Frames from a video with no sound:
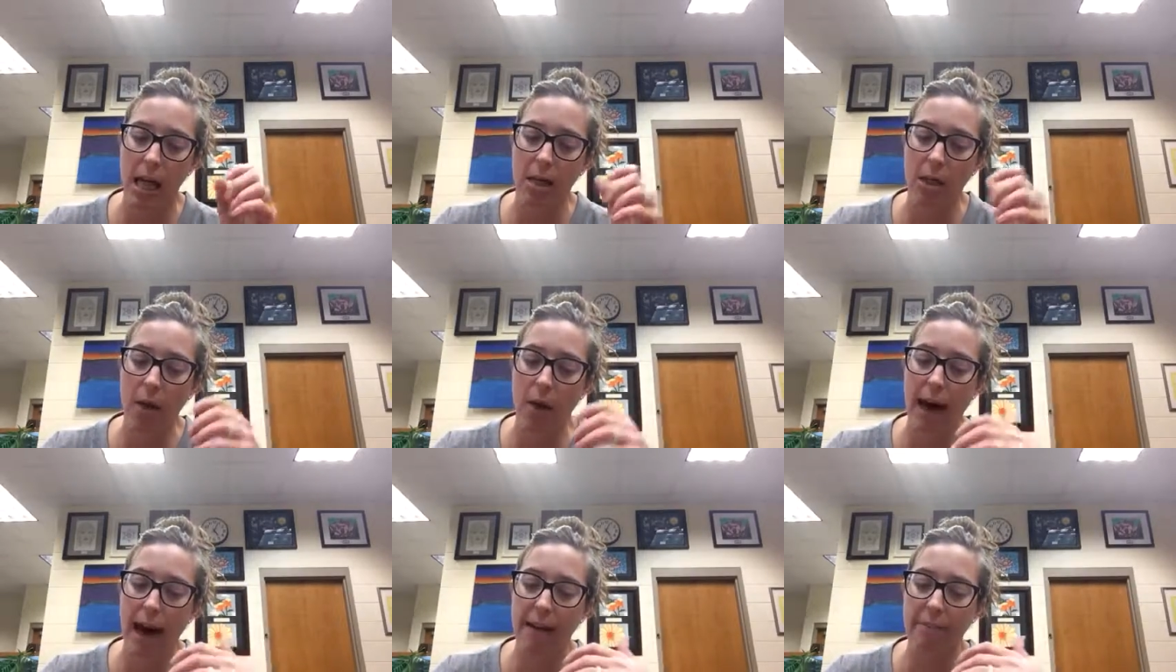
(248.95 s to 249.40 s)

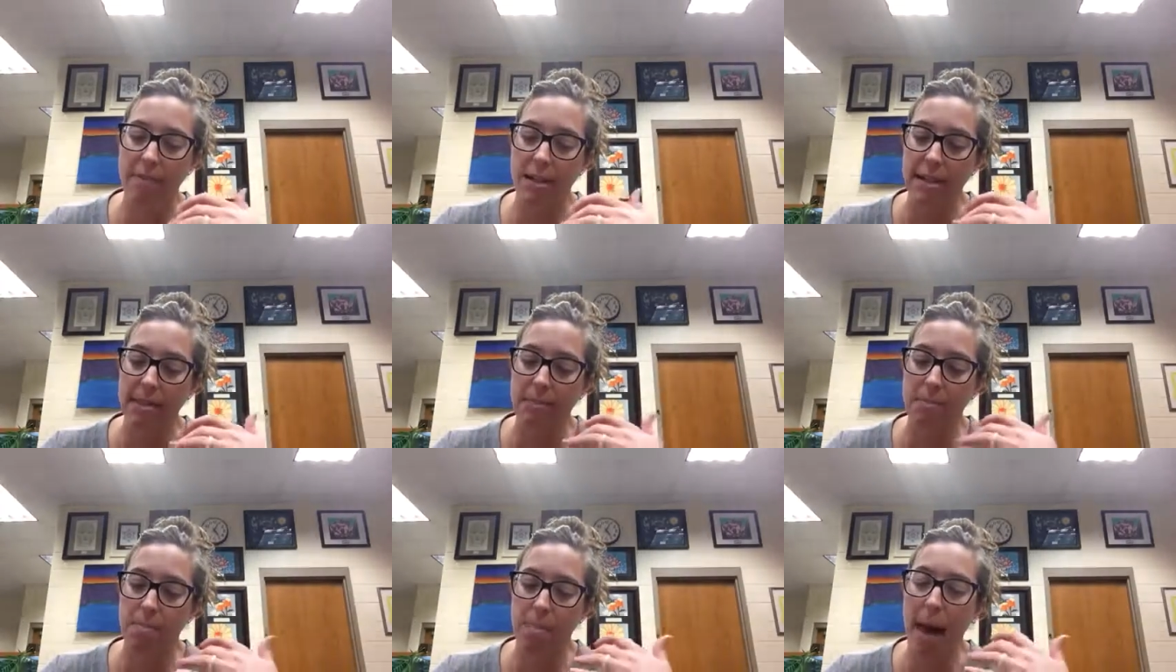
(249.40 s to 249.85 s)
they'll have
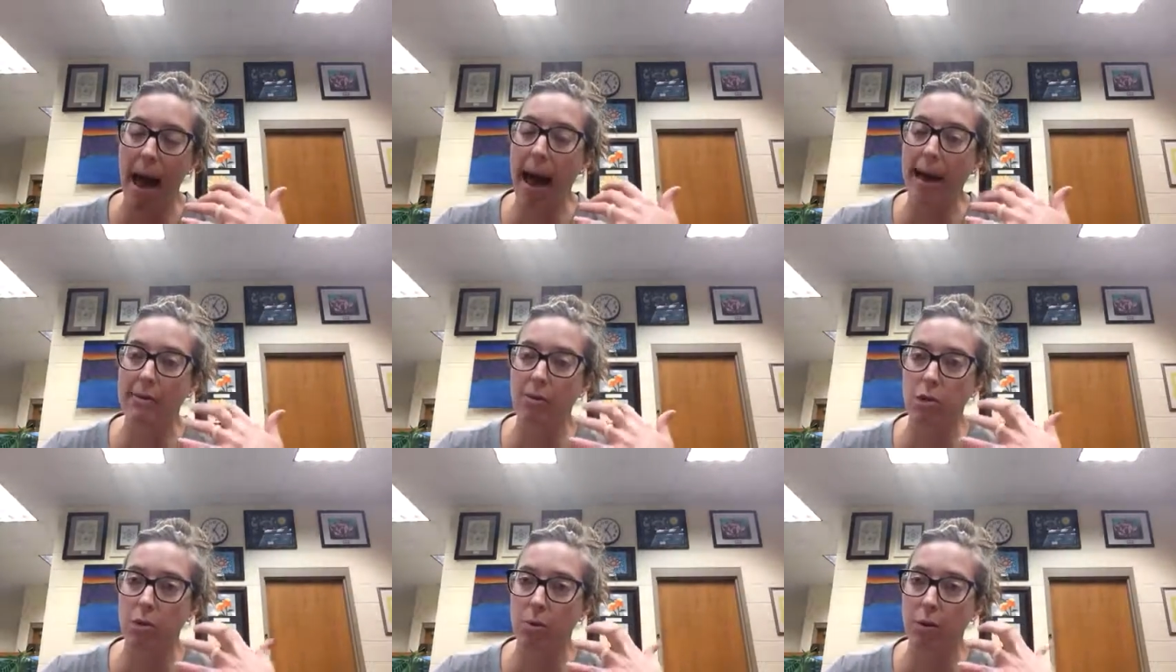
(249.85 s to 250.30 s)
these
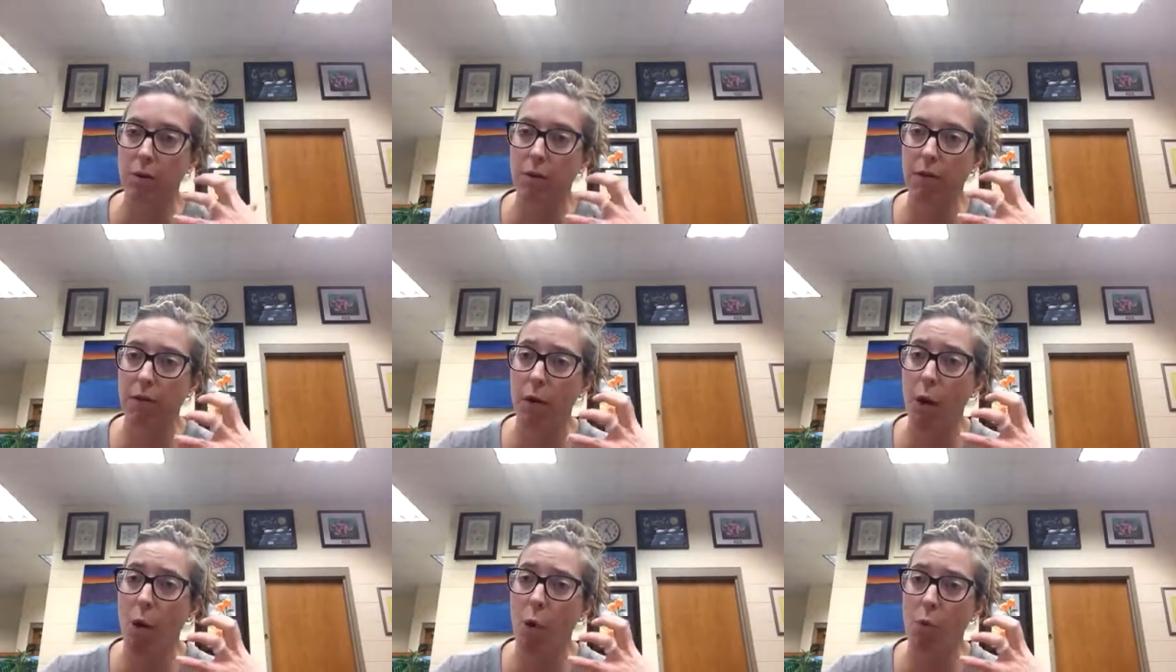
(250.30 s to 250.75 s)
mats with
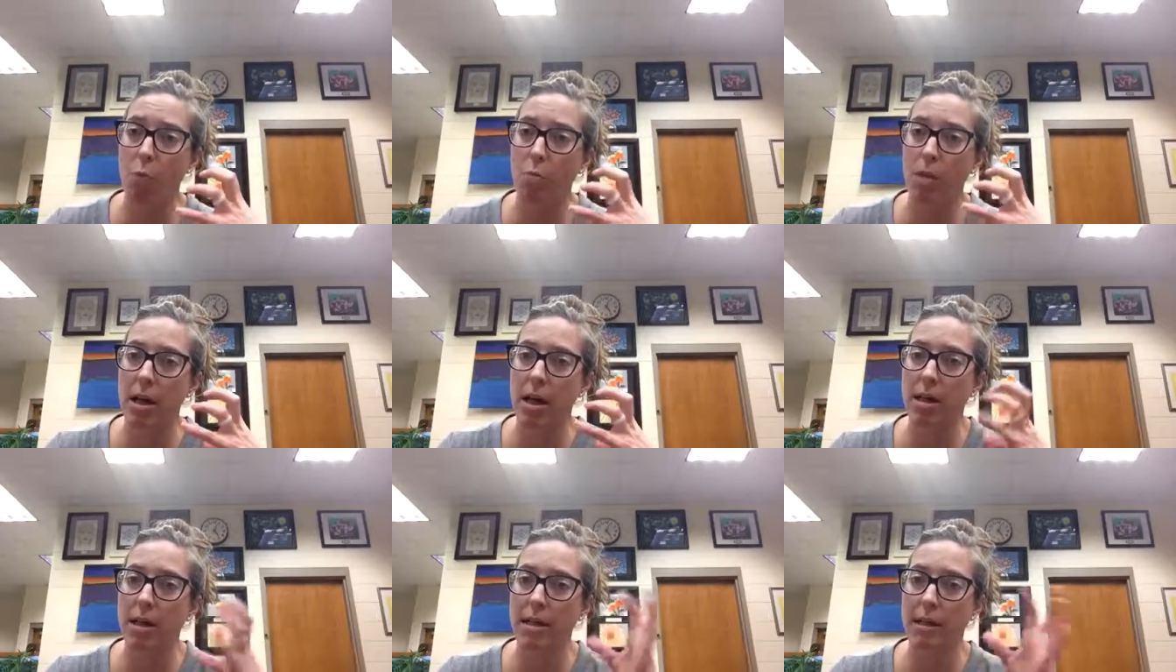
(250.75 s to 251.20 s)

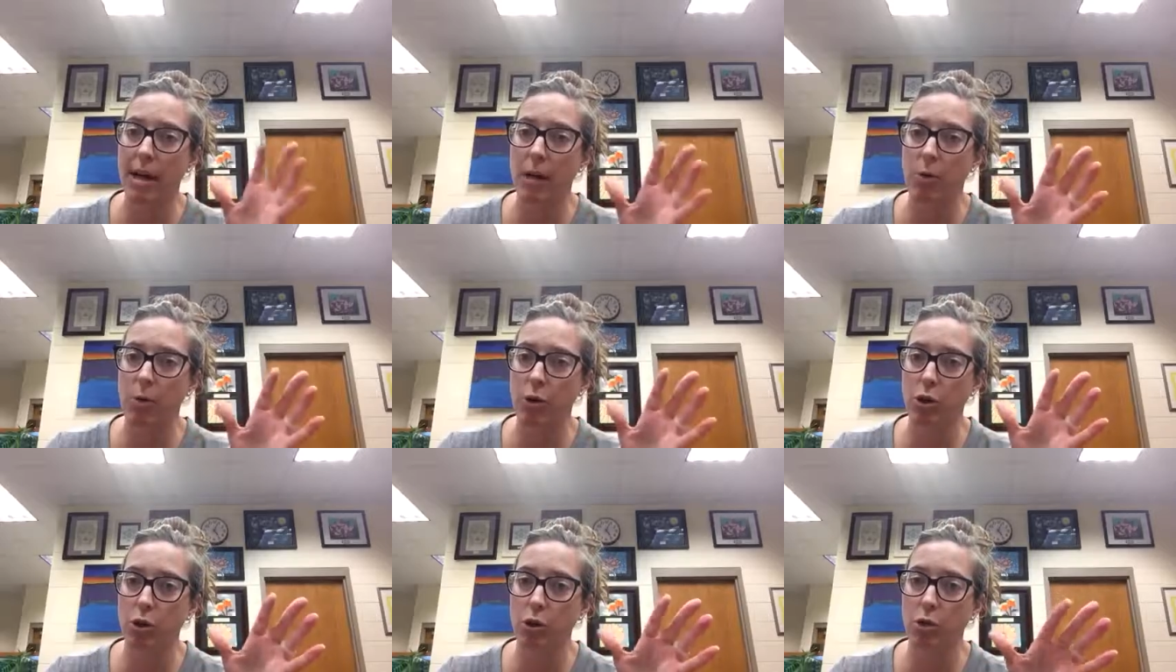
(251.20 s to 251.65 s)
foam that they
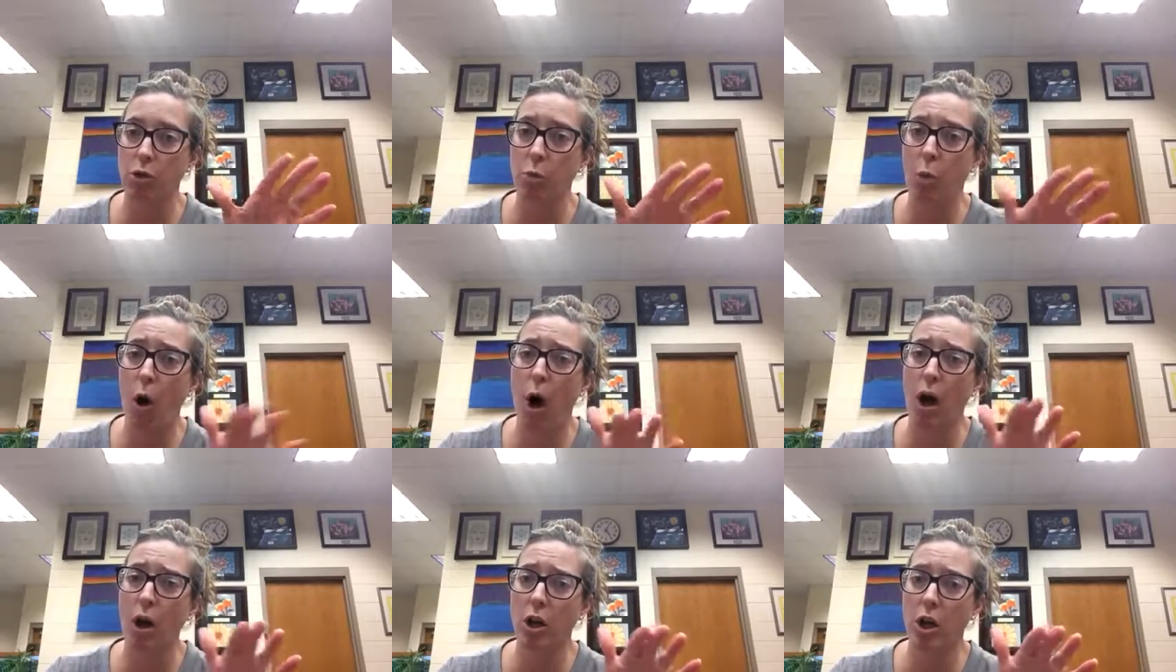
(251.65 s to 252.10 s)
want you to
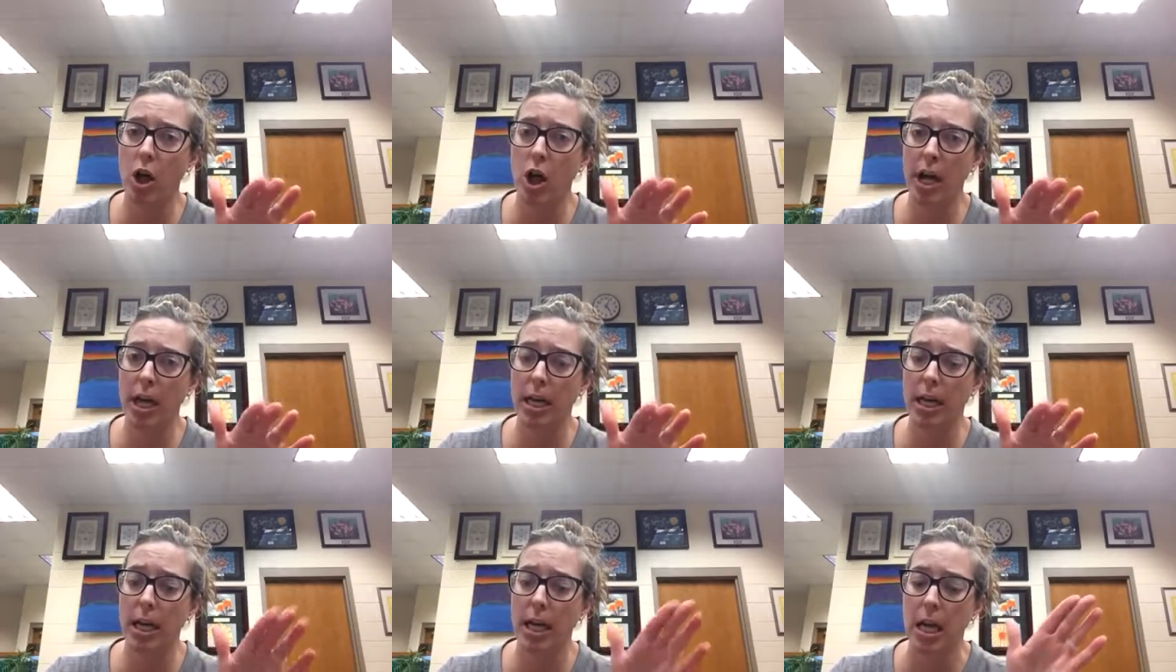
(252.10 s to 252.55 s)
walk
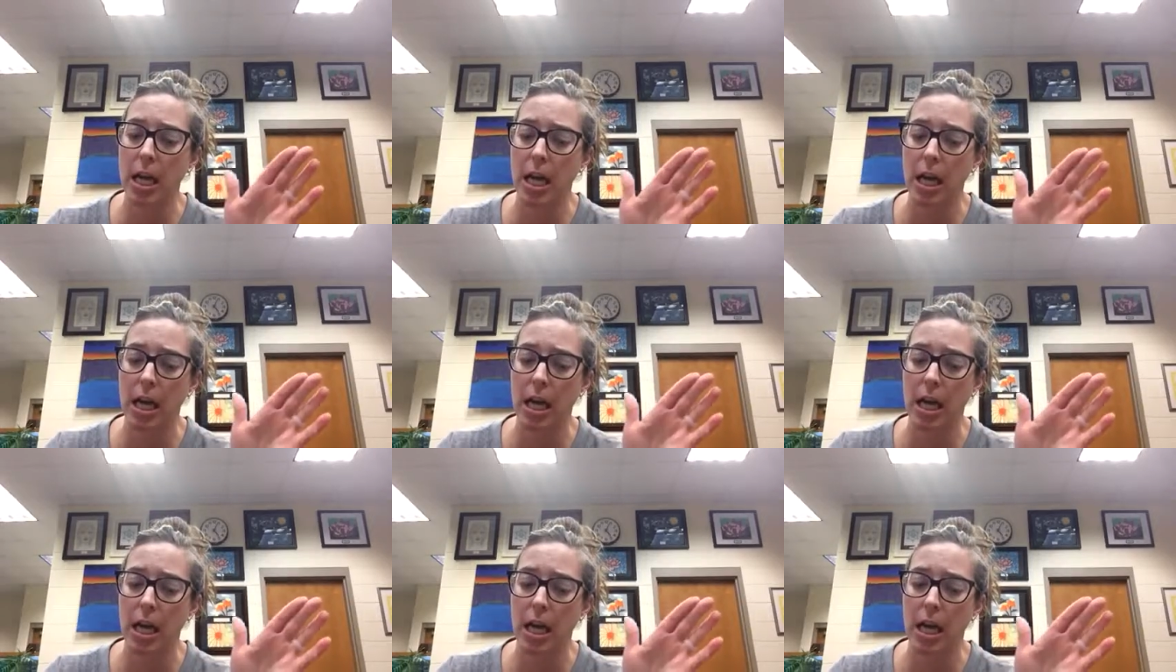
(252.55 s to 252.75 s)
on